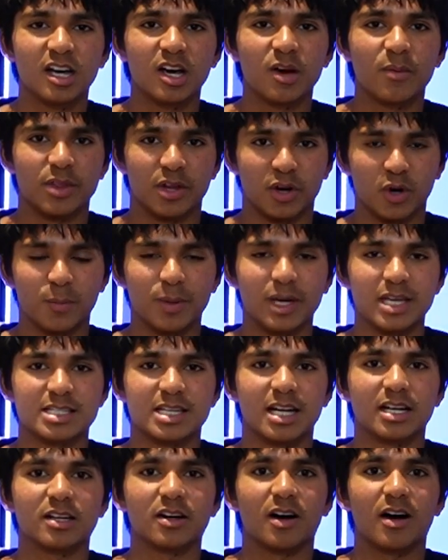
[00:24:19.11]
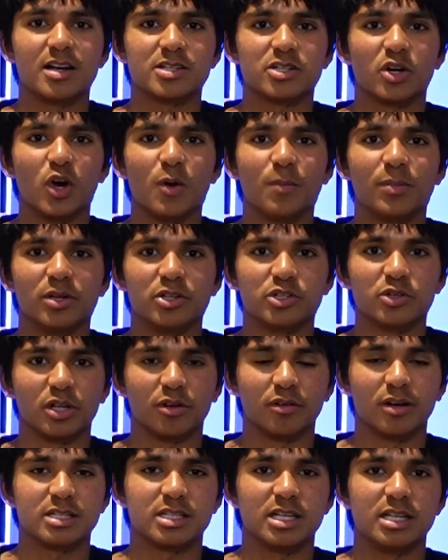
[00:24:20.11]
With that all being said, guys, I hope you enjoy the
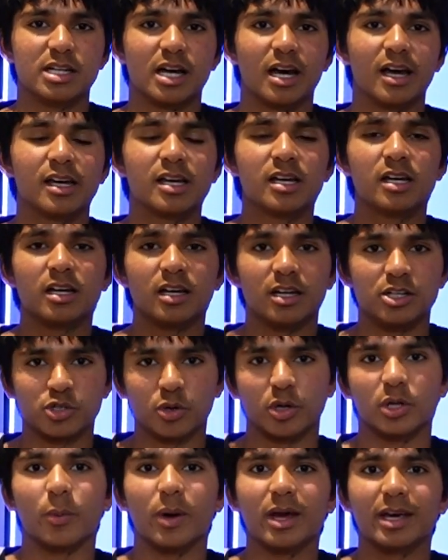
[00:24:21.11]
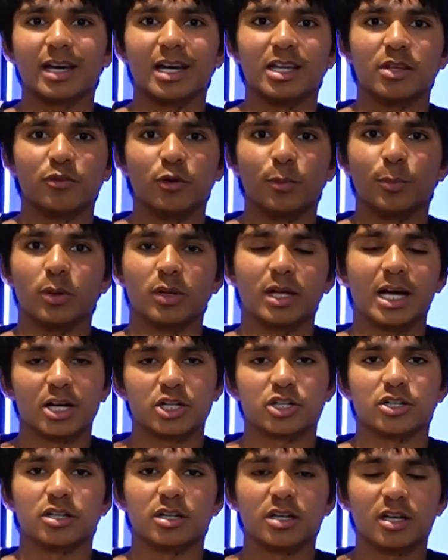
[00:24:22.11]
rest of your day. Enjoy the weekend's football
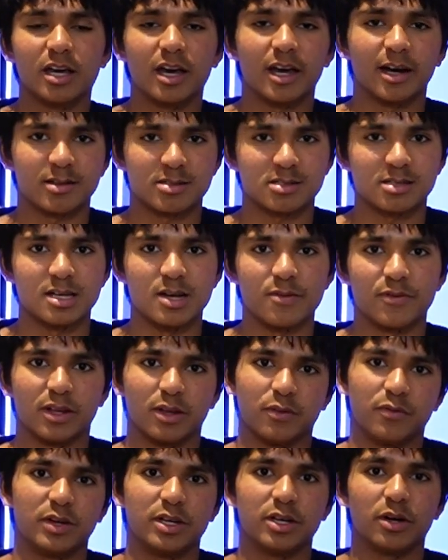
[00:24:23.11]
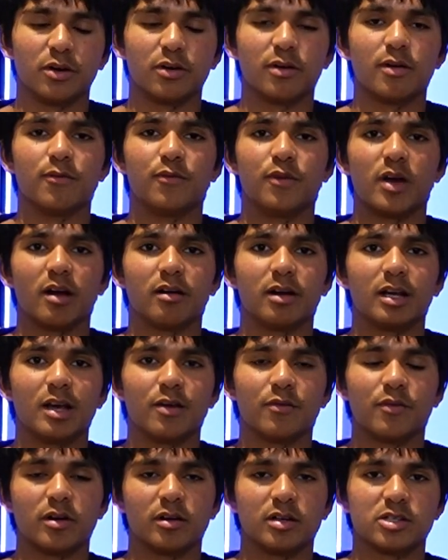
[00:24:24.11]
action, and I'll see you for another video very,
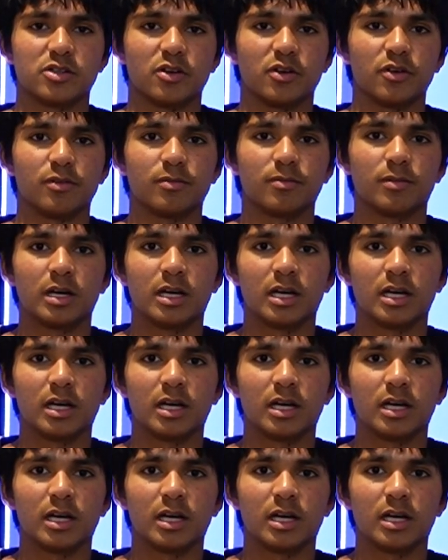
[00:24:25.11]
very soon.